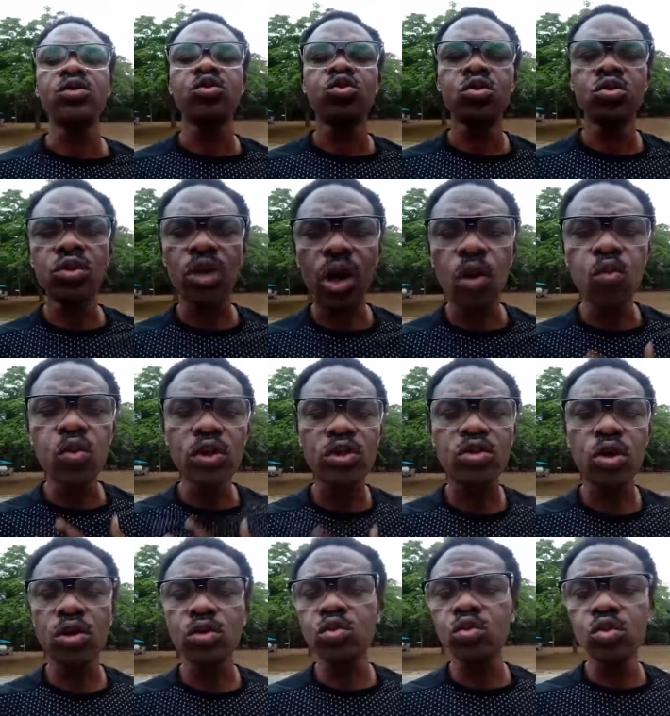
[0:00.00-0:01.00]
do not
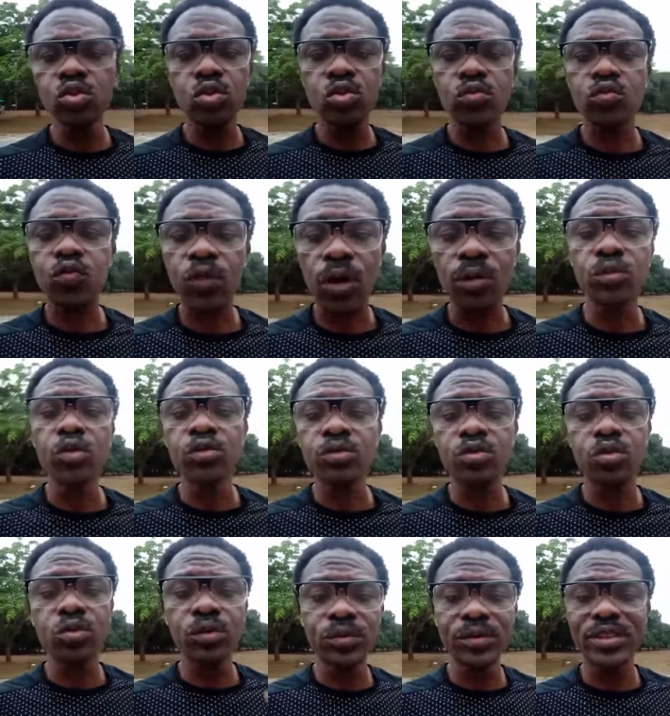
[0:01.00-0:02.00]
withhold good from whom
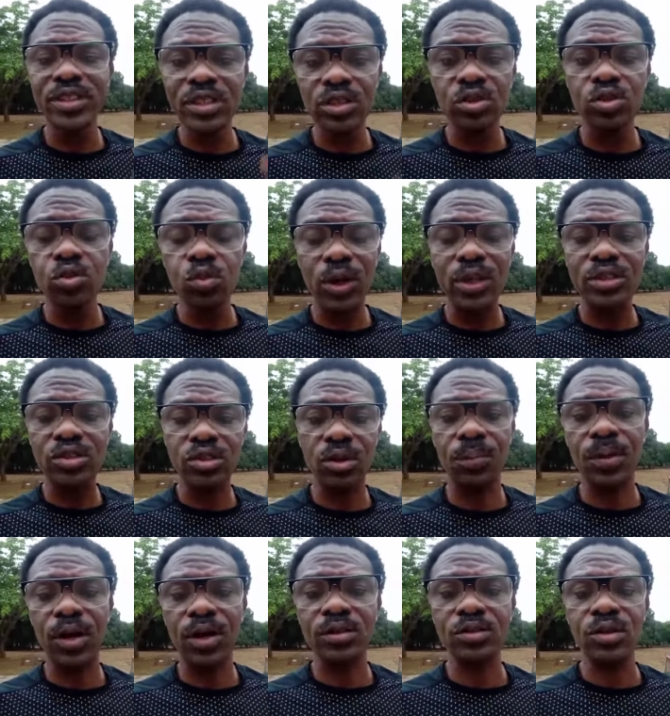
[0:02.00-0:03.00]
to whom it is due, when it is your
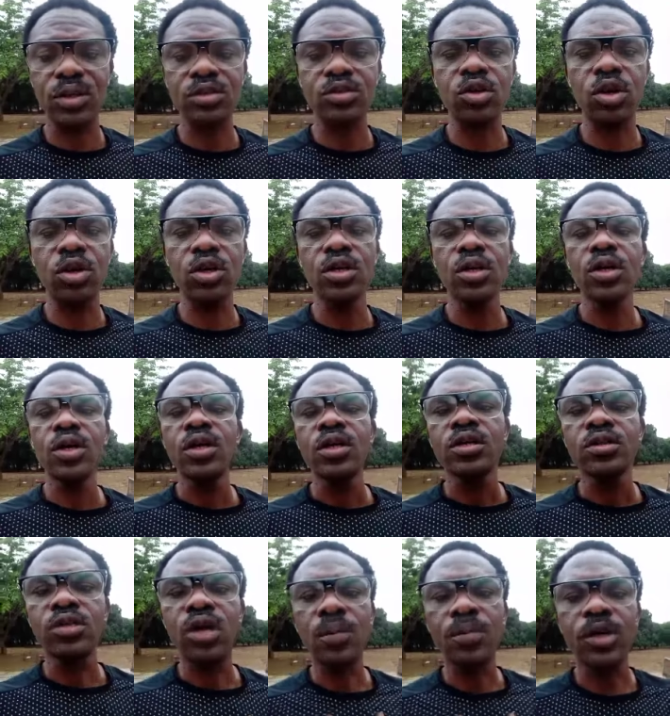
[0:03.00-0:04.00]
power to help. So
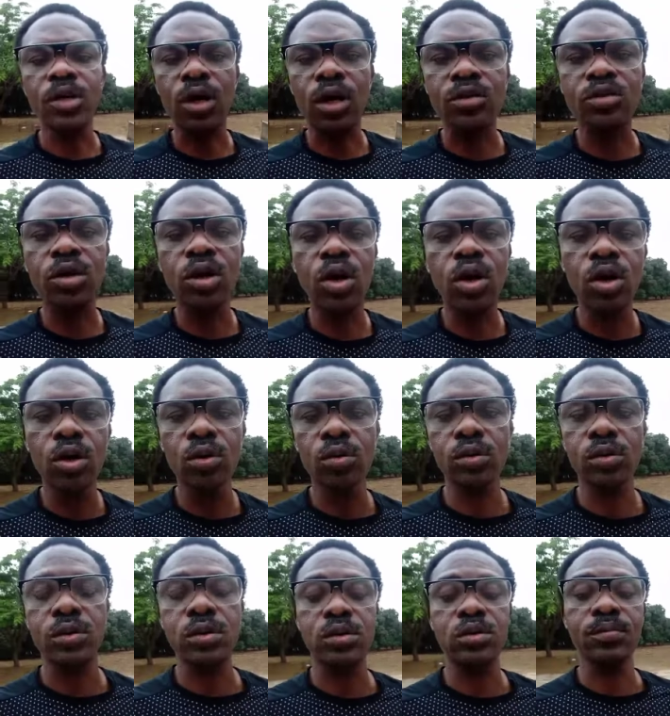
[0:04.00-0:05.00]
it's not because,
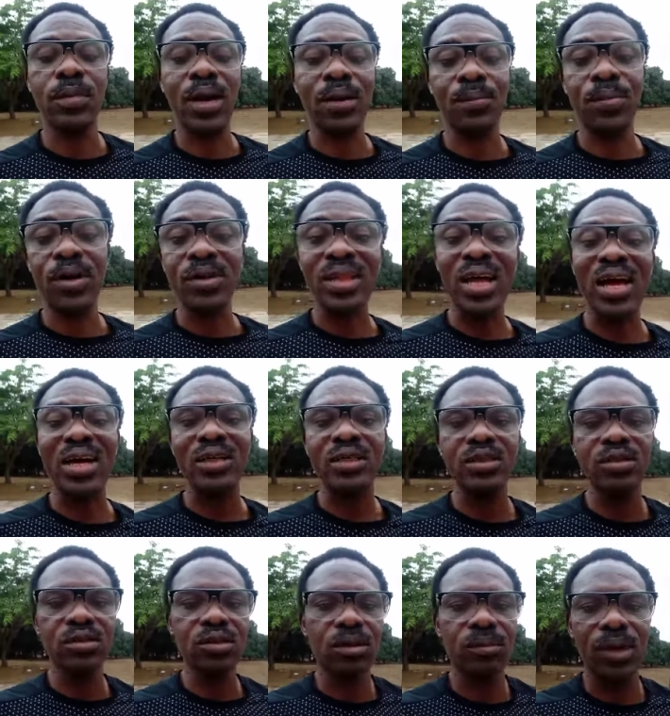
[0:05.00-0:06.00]
he's my brother,
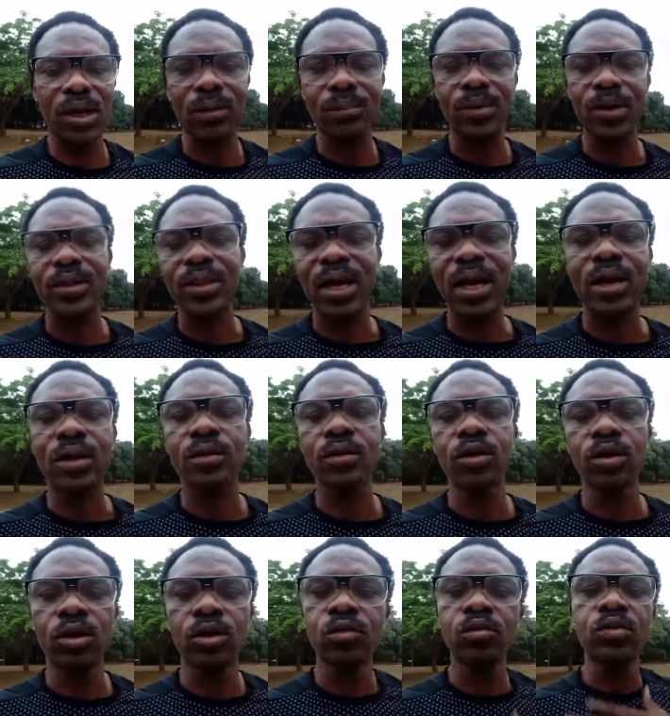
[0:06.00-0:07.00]
he's not my brother,
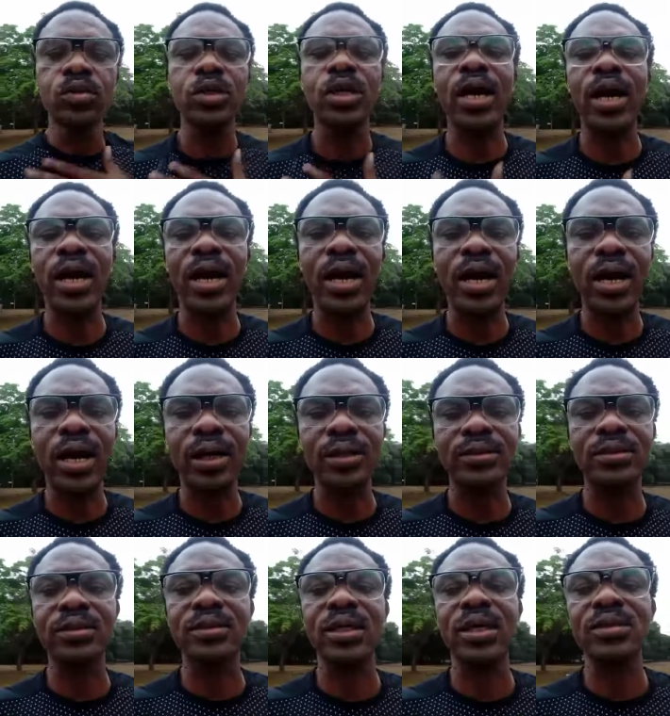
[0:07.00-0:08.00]
we are
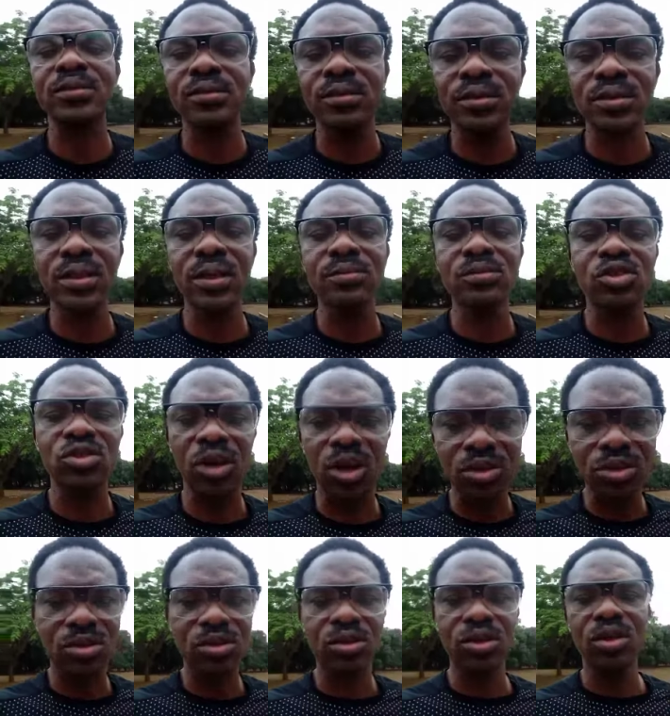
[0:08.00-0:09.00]
attending the same
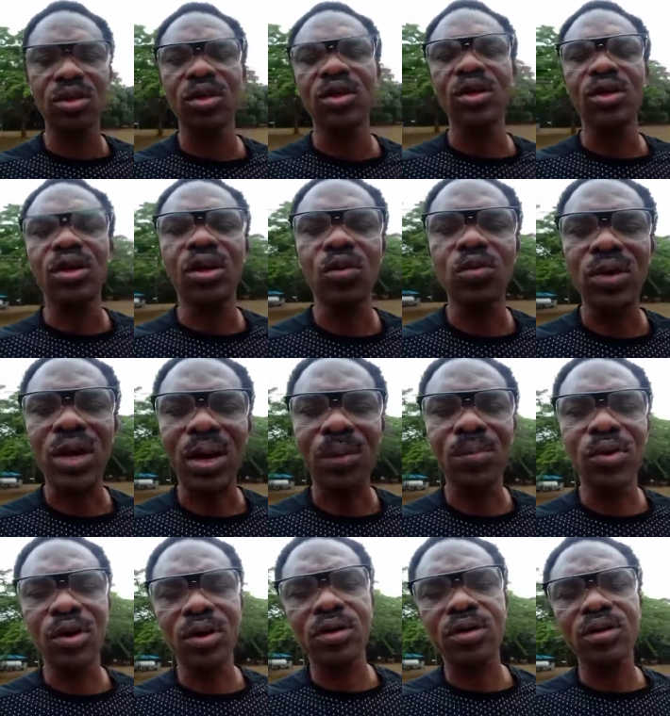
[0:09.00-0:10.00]
church, or we are
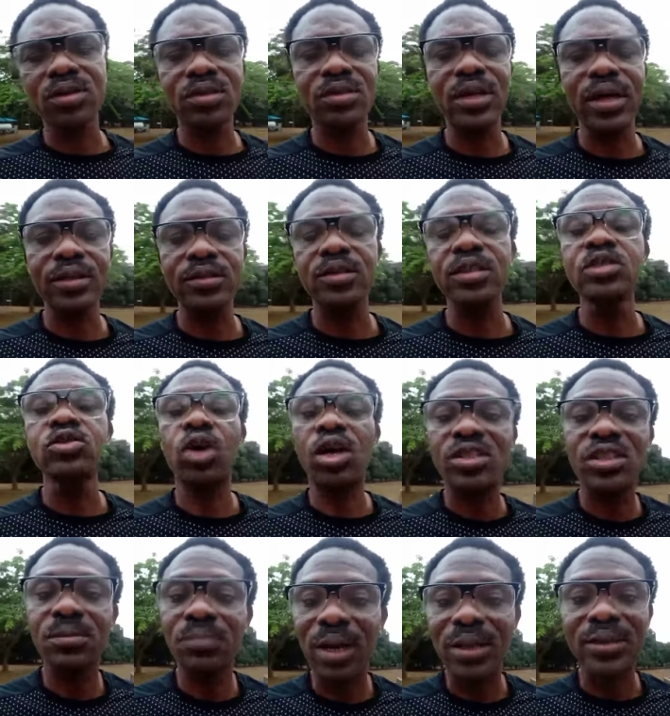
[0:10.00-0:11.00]
both Christians. It
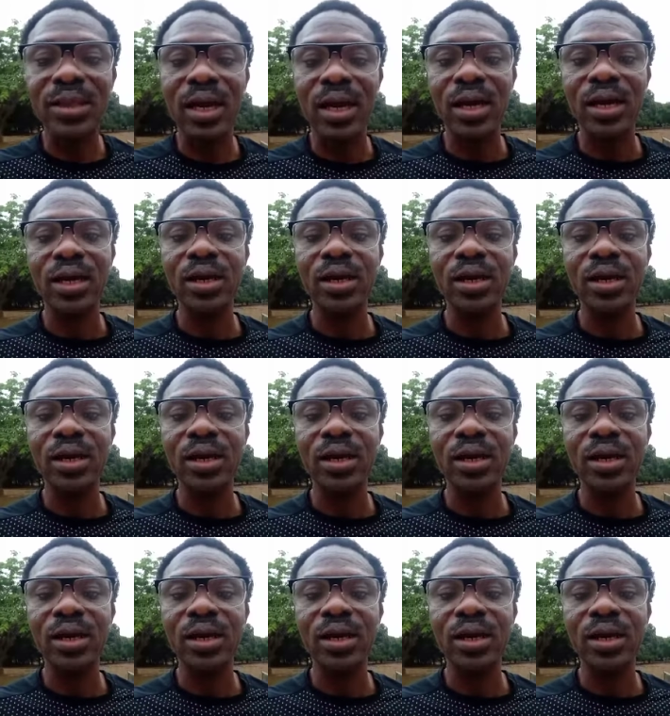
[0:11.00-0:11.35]
doesn't matter.